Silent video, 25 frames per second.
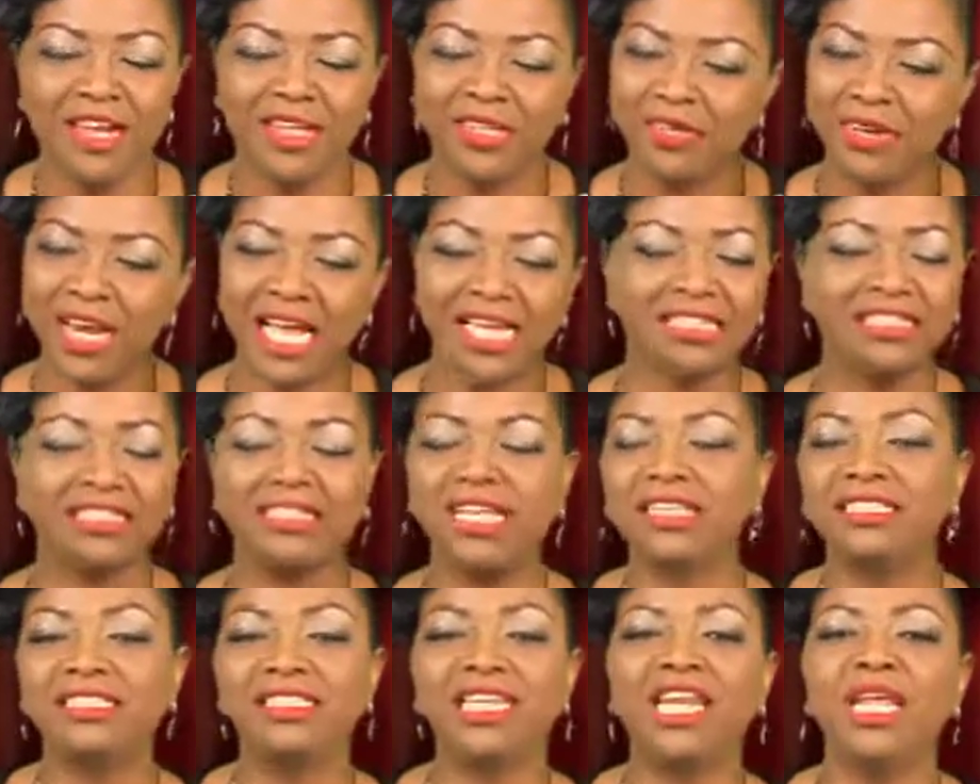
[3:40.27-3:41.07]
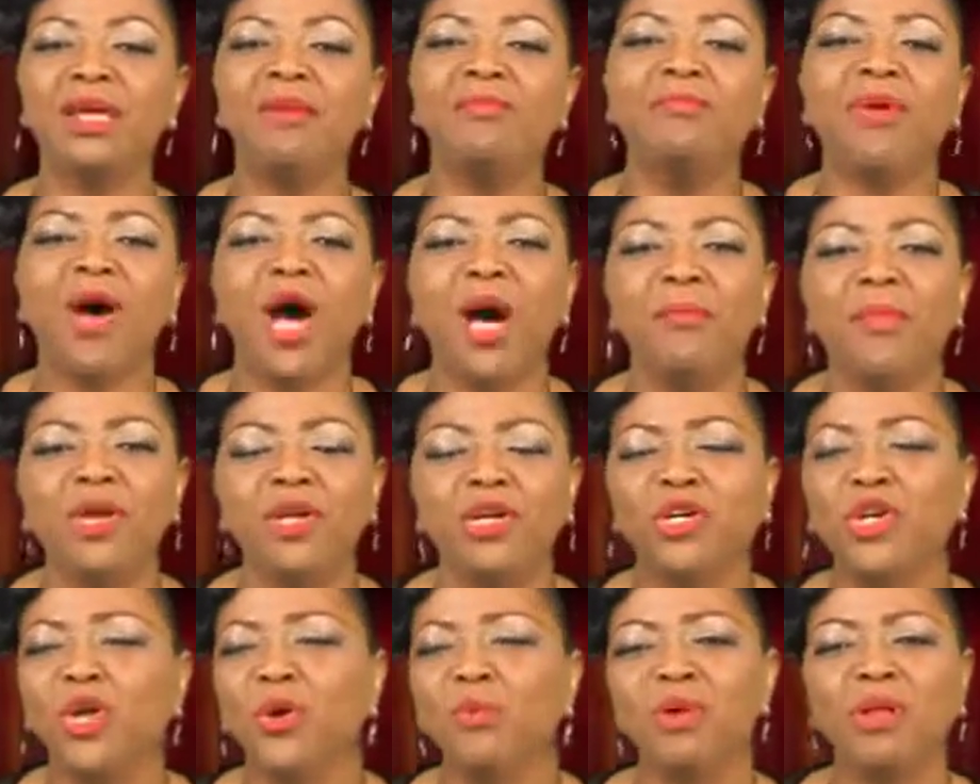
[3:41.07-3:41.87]
So that's Destiny
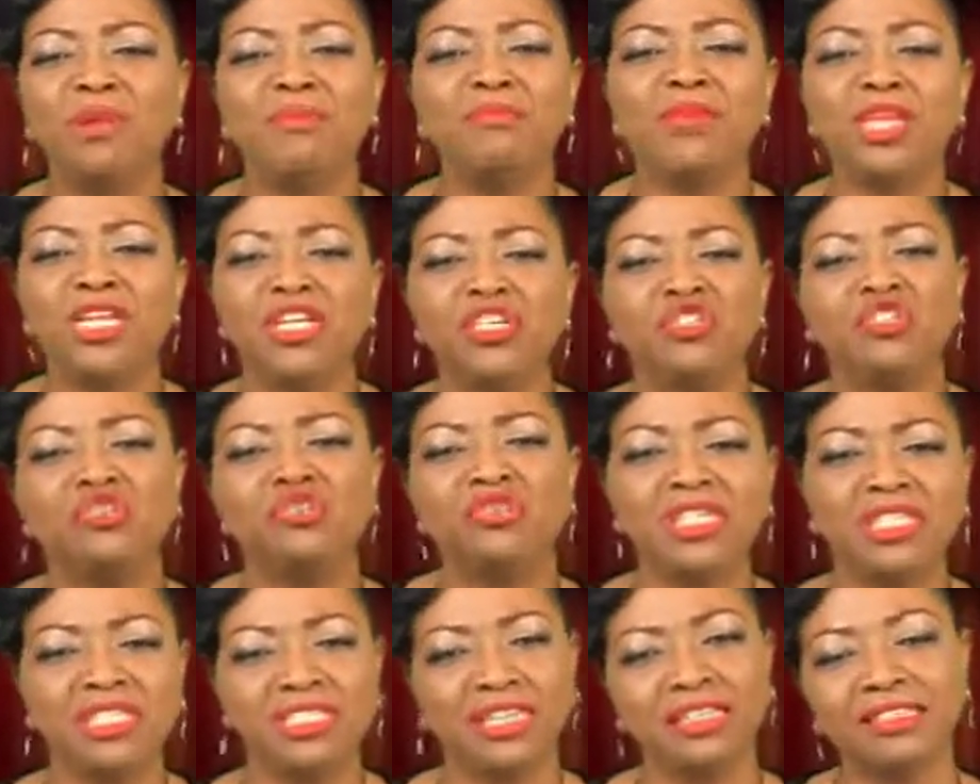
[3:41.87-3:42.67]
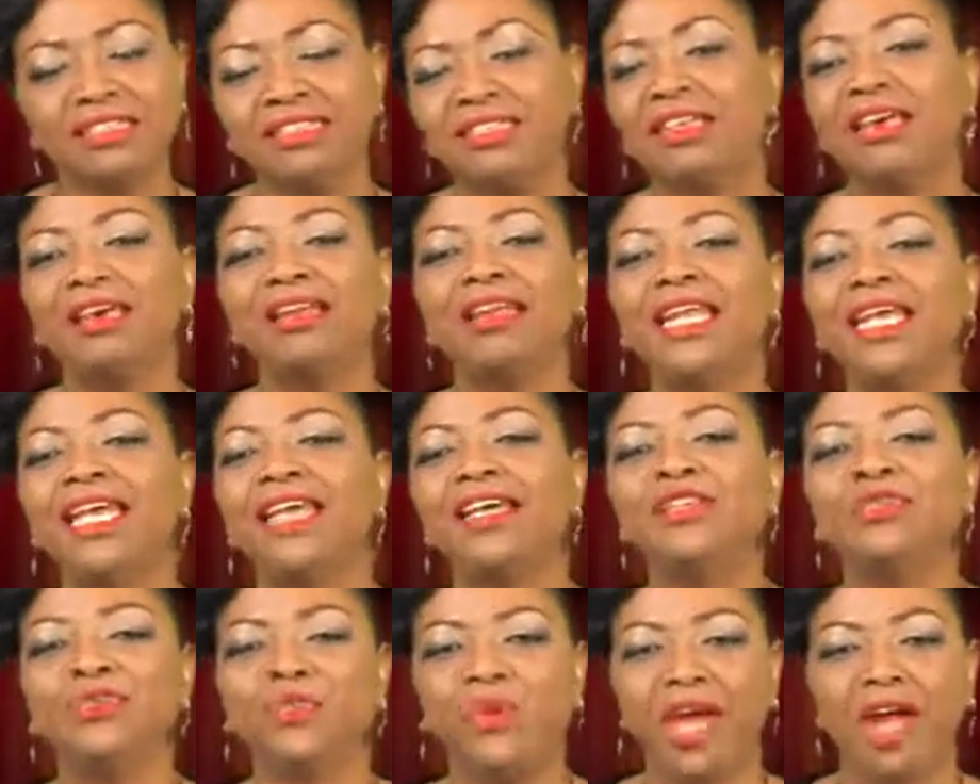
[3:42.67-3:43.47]
Empowerment Global Ministries on Sundays.